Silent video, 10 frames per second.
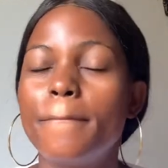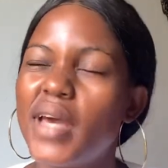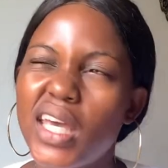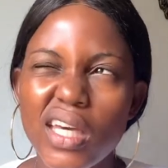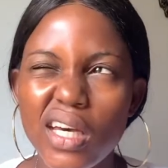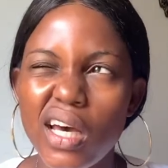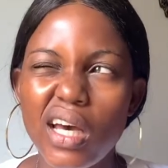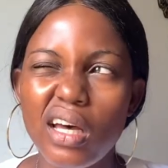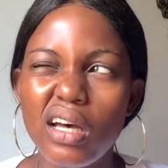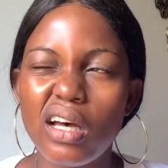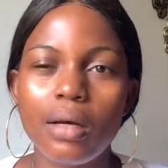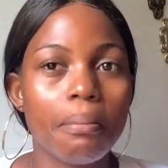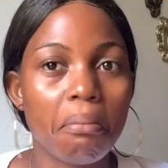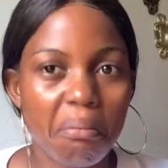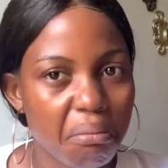makeup,
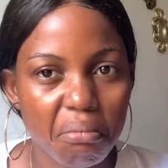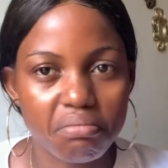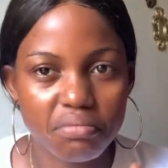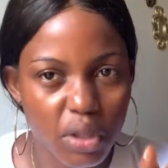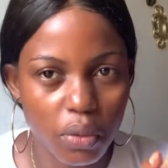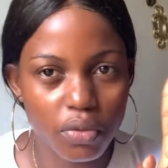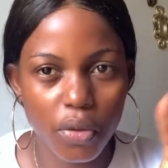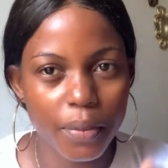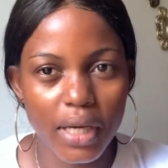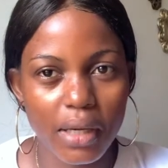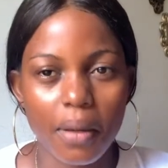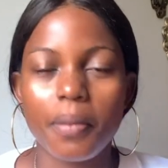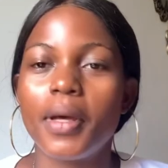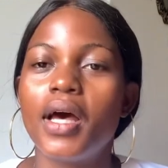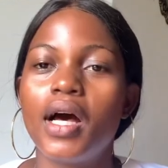mm, mm, mm, no, no
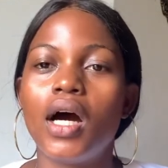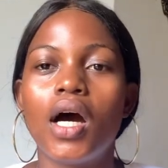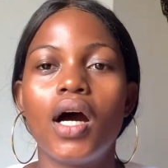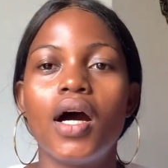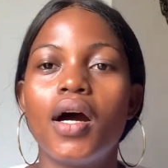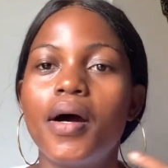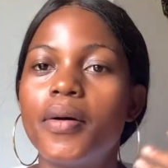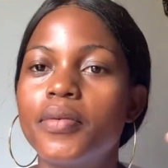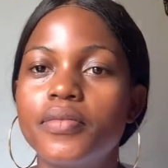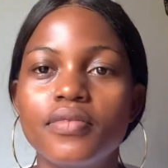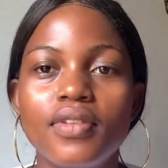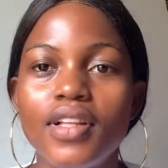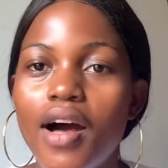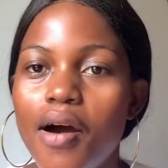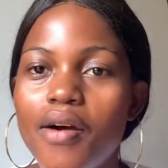makeup, um,
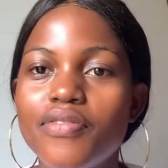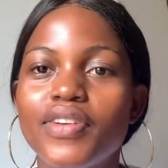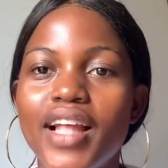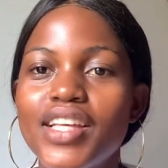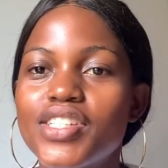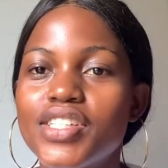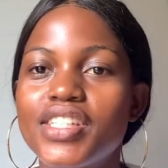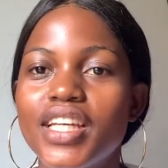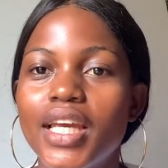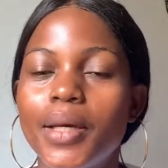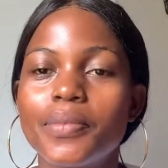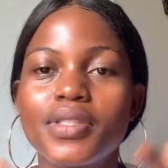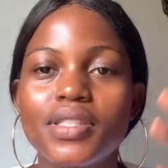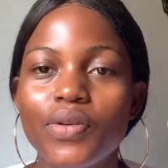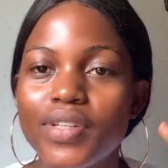love,
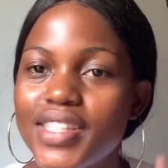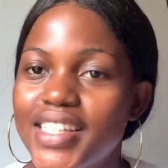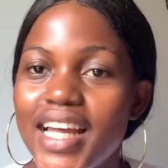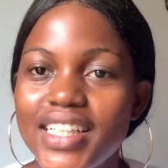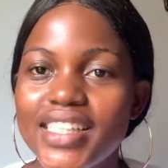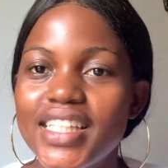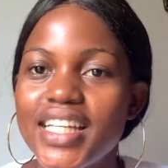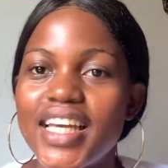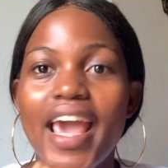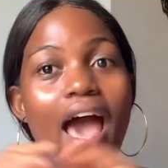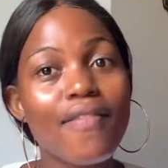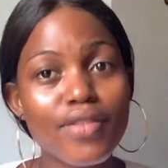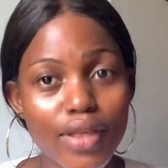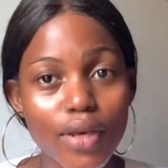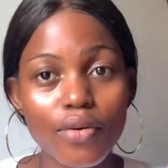relationships, Christianity,
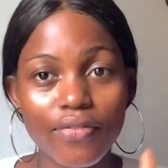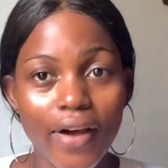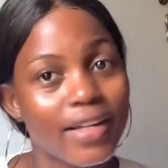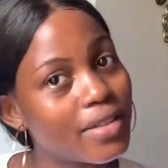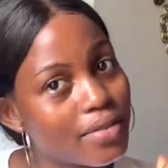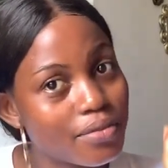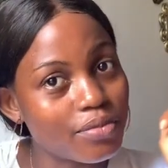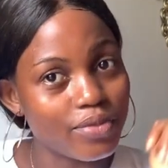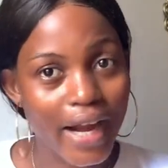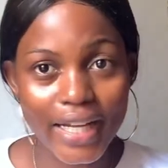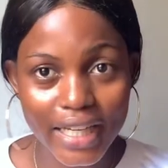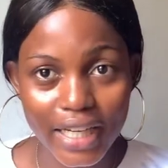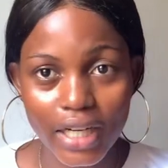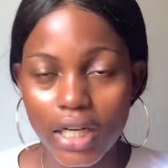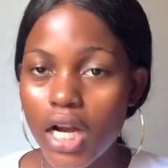everything you find it right
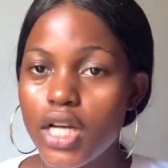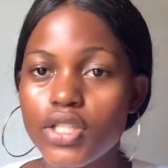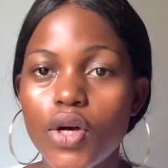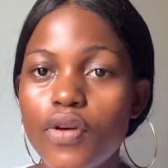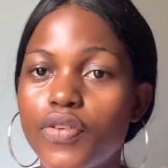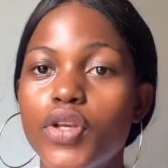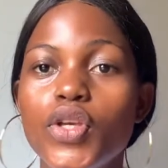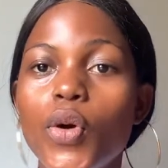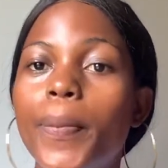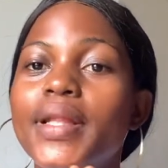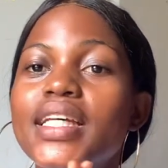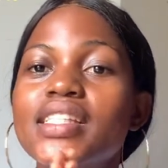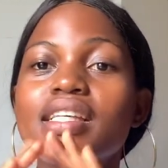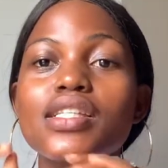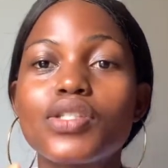here. So if you're new,
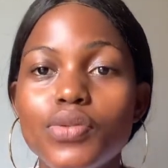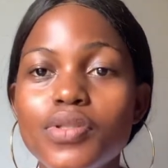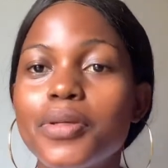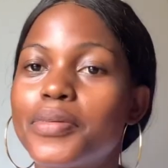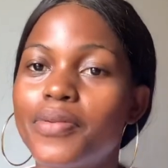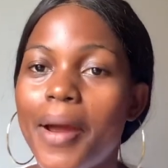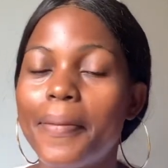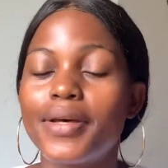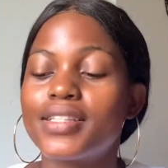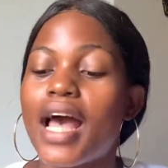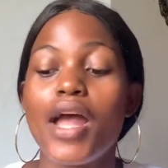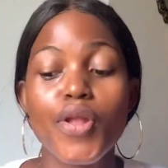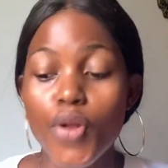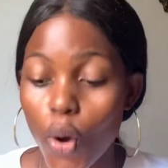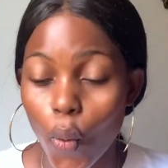please do subscribe because I
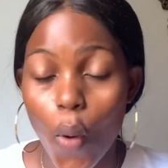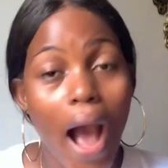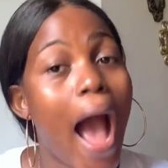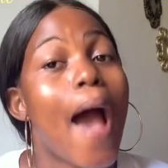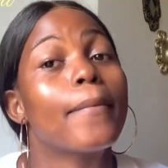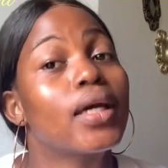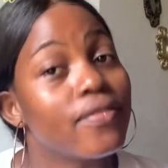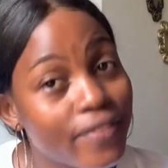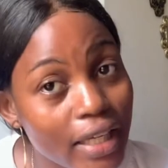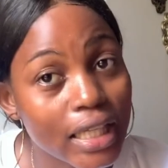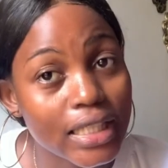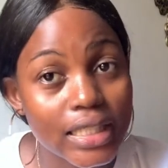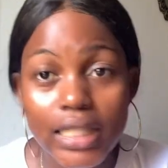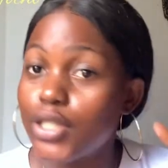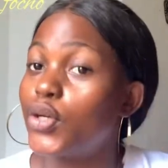know, I'm
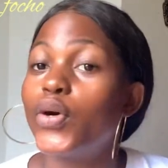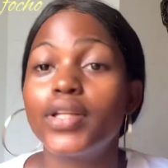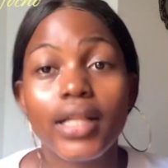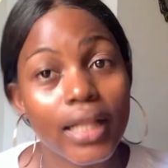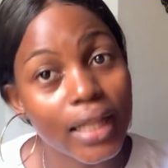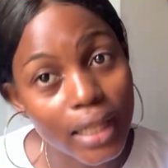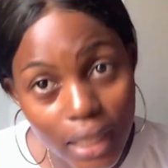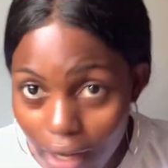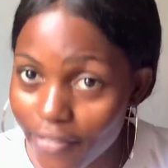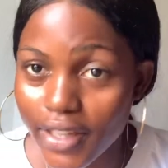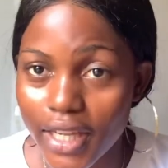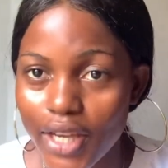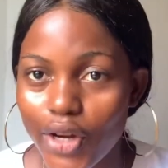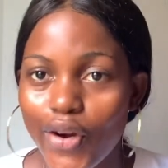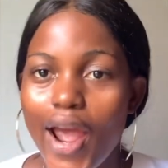convinced that you're gonna love it
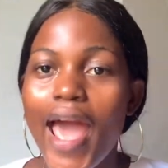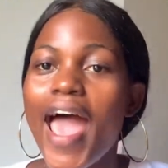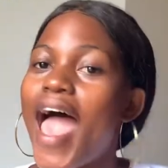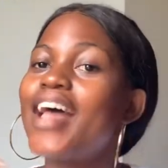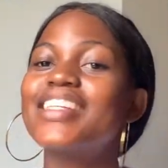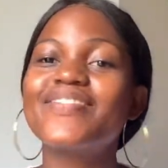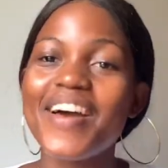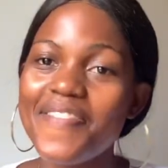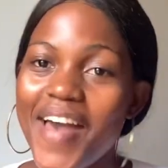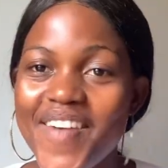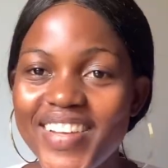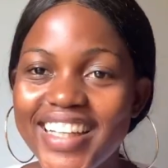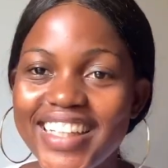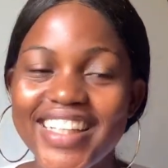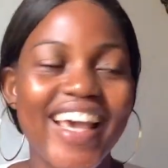here. And to my
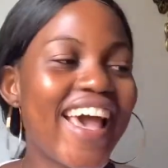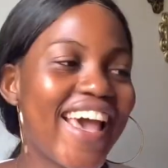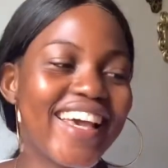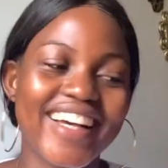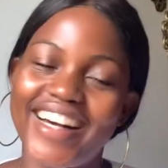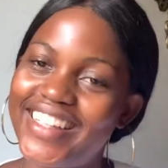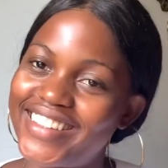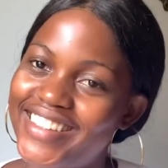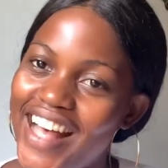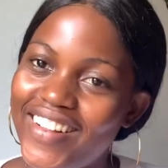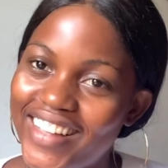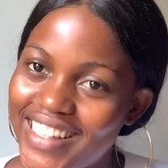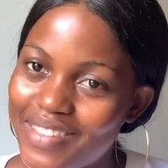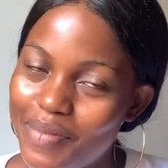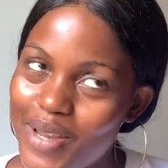family, hey guys, how long
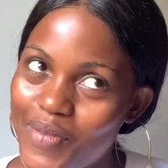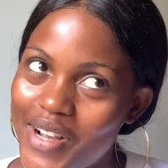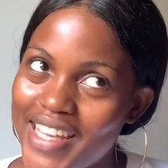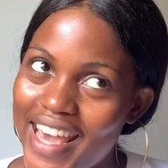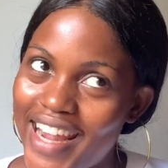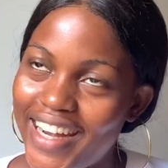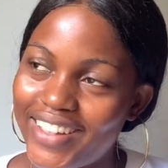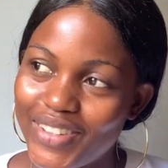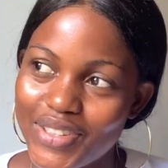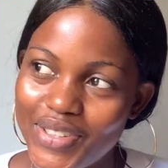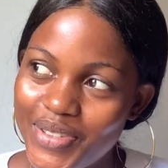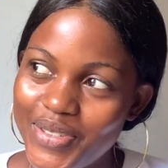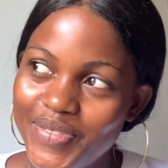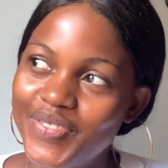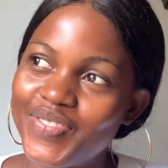has it been? One year or two?
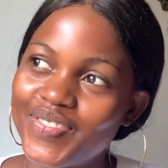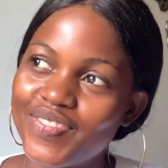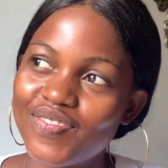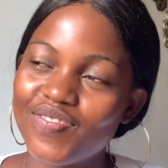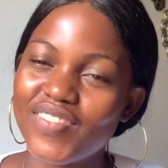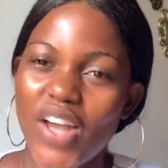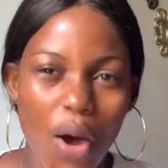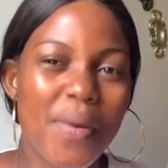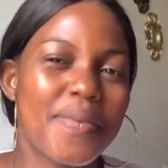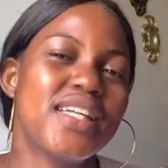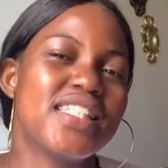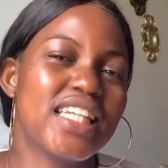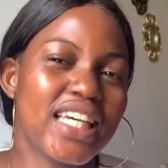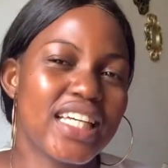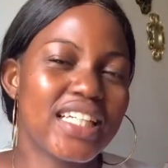or maybe a
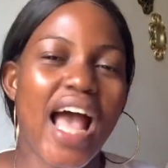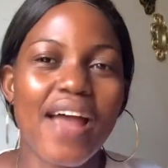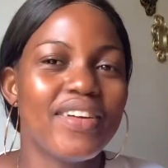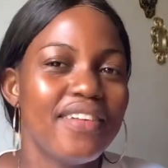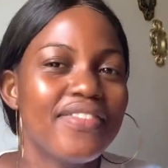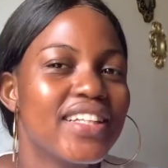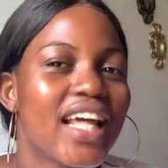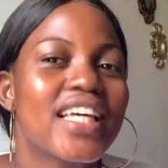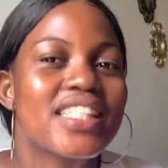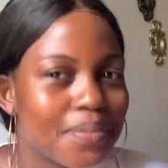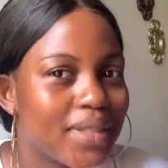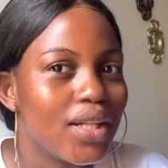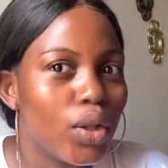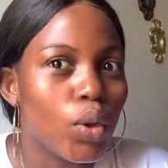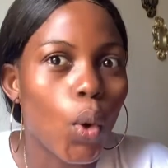decade. I really feel like it's been a
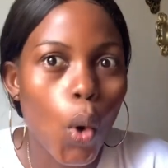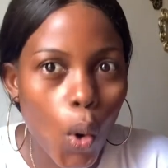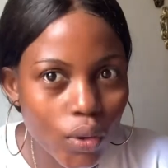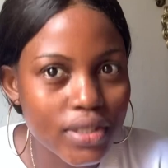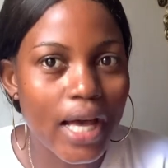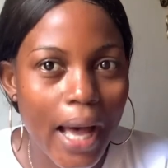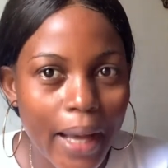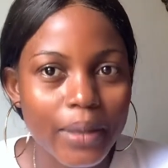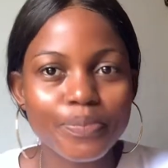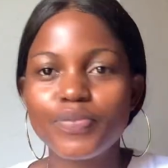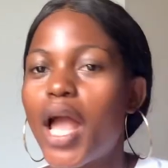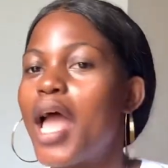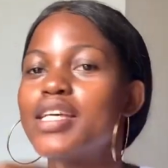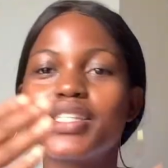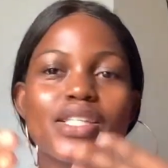long time
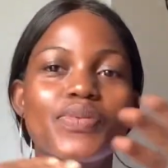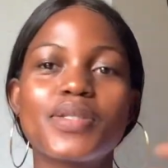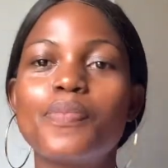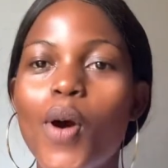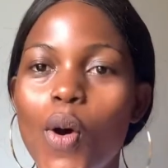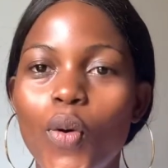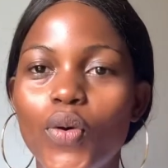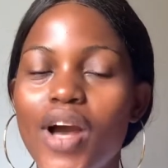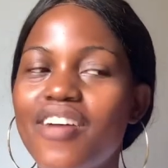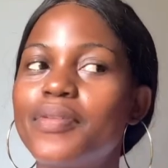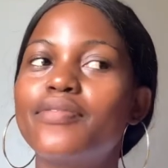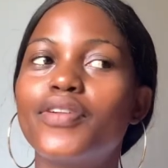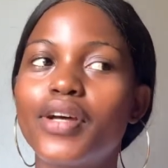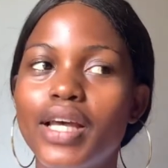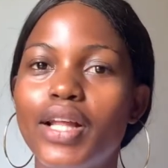since we spoke. I've been
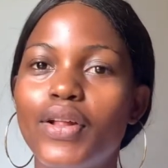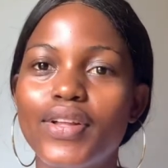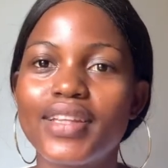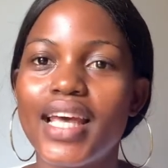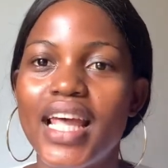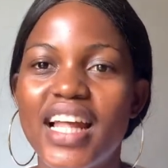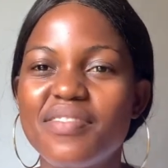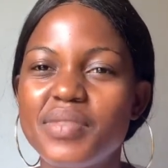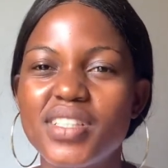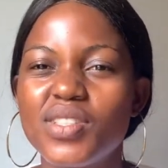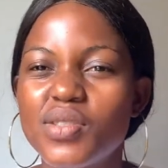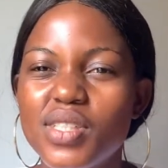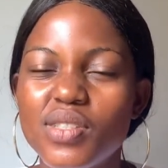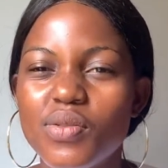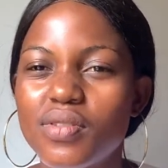vlogging a lot and I've been doing